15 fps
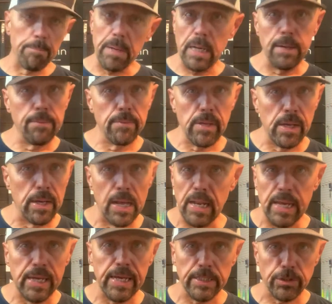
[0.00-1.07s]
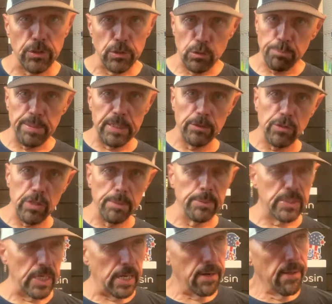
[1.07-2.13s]
But I like catching those big
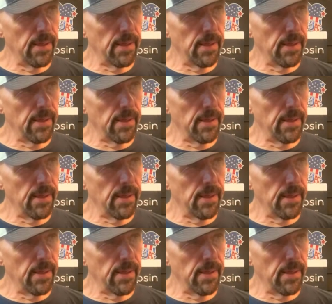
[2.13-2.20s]
sheep's head.